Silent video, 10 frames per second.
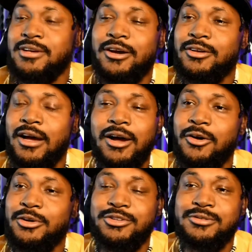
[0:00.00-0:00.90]
I
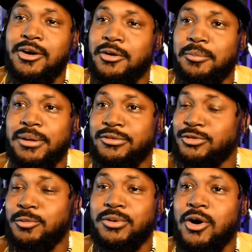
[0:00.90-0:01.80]
always just thought it would be
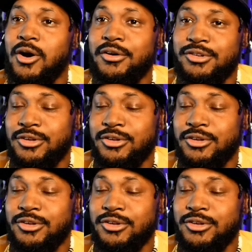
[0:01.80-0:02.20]
super hard